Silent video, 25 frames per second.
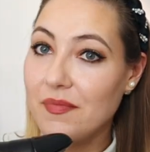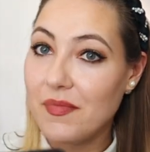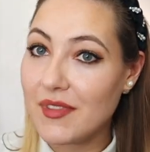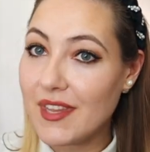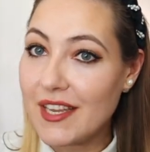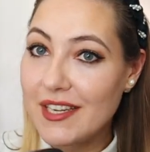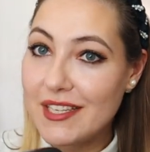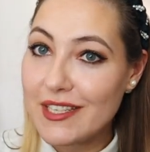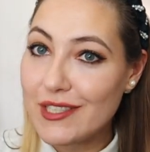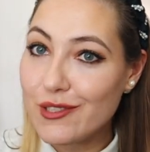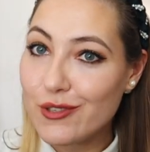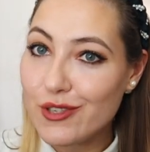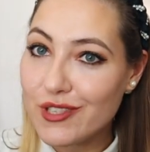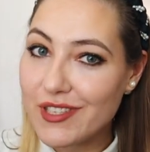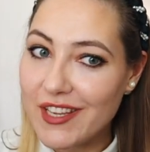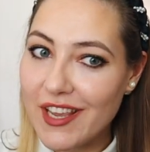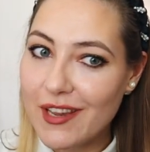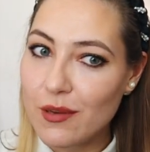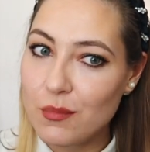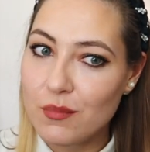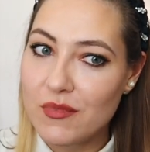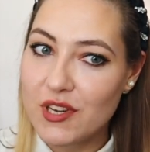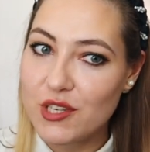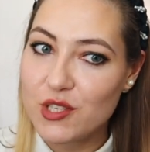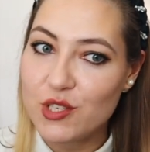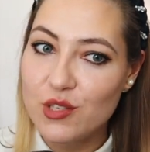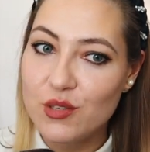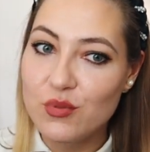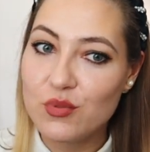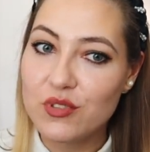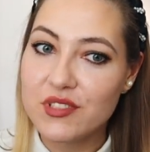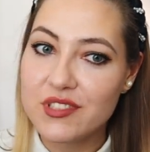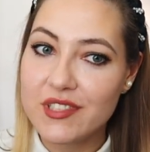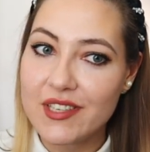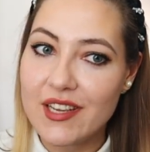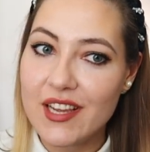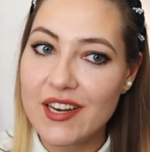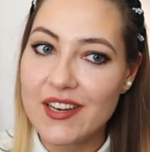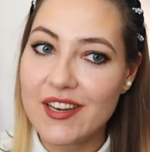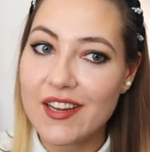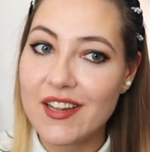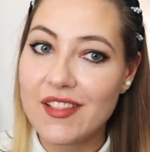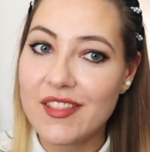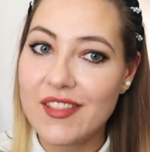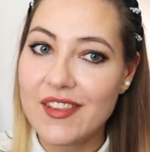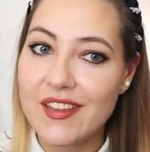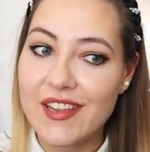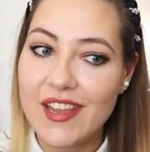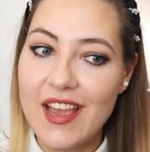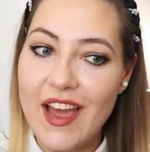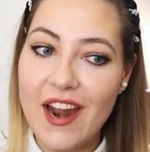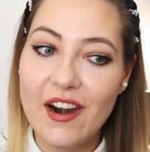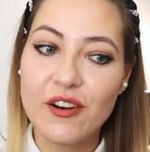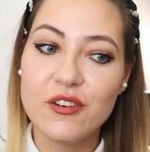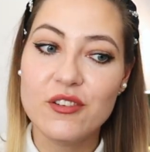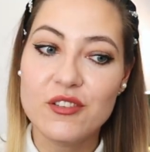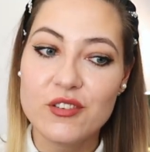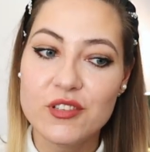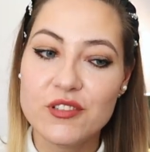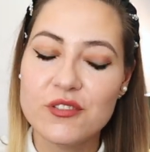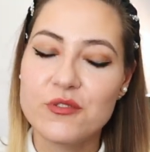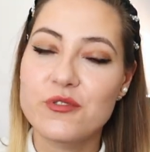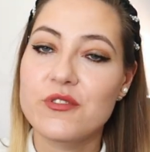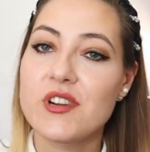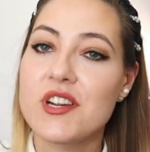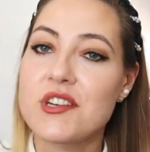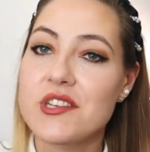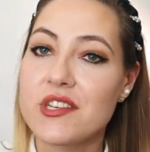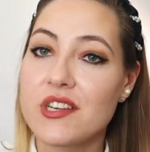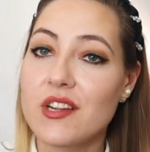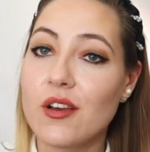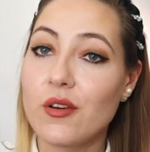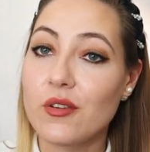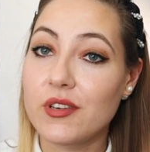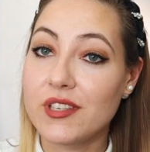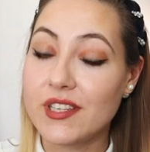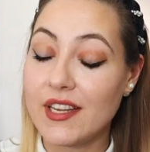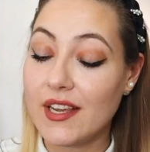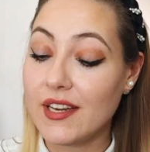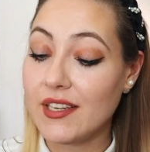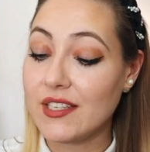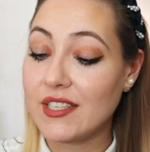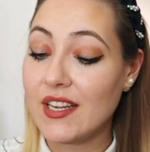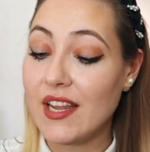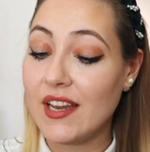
they did not get much use yet, and they are not stretched out yet,